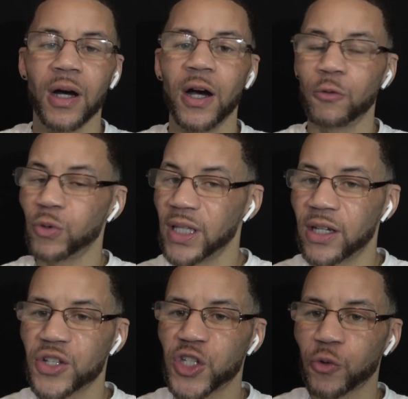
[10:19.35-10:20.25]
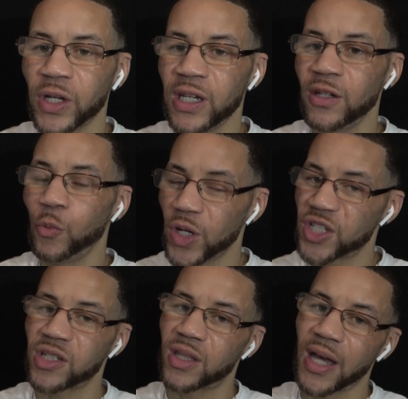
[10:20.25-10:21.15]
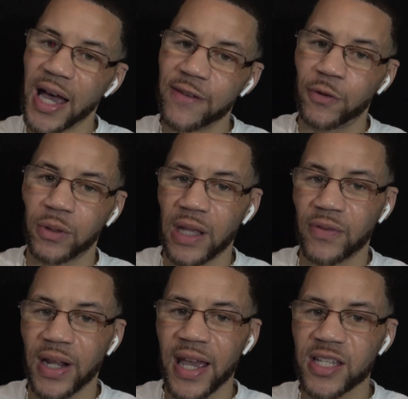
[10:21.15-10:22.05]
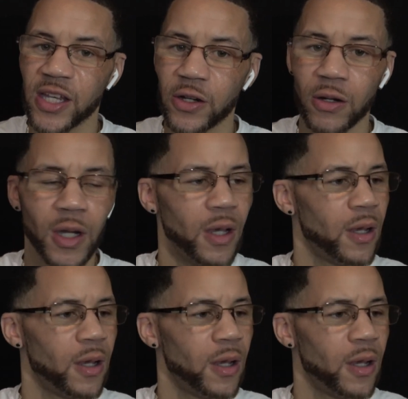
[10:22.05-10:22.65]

a really good screen, which the iPhone 11 has here,